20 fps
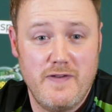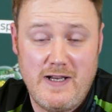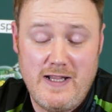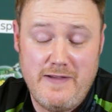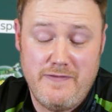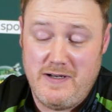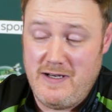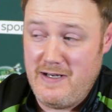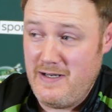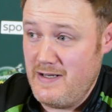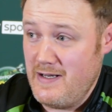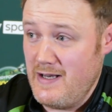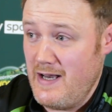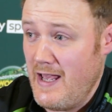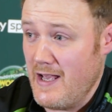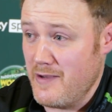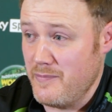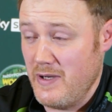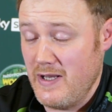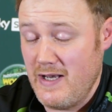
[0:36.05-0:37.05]
and even
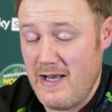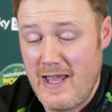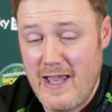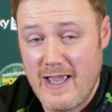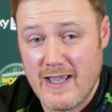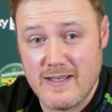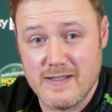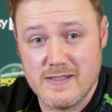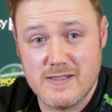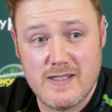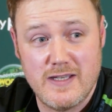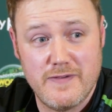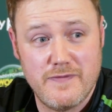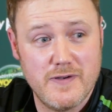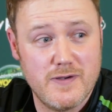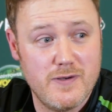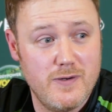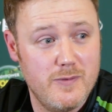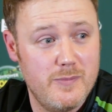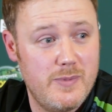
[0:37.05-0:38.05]
leg by leg, is
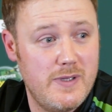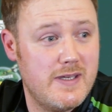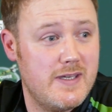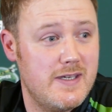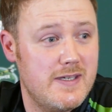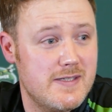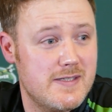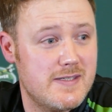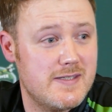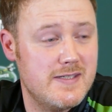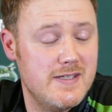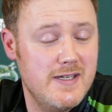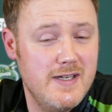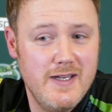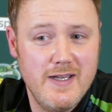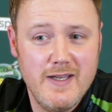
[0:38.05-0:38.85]
difficult because